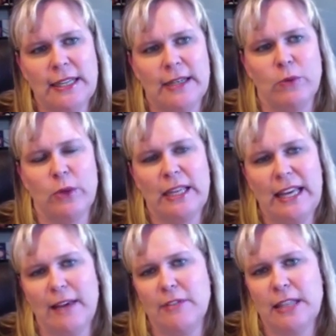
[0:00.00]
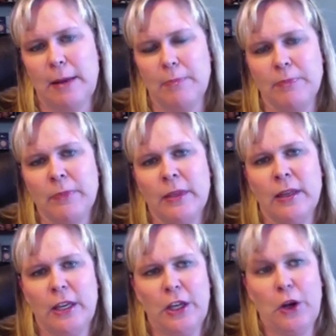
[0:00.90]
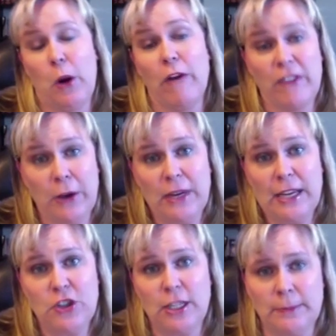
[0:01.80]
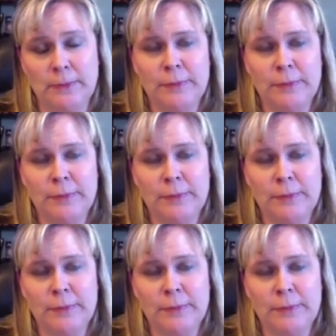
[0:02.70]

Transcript: and really gives them, our foundation.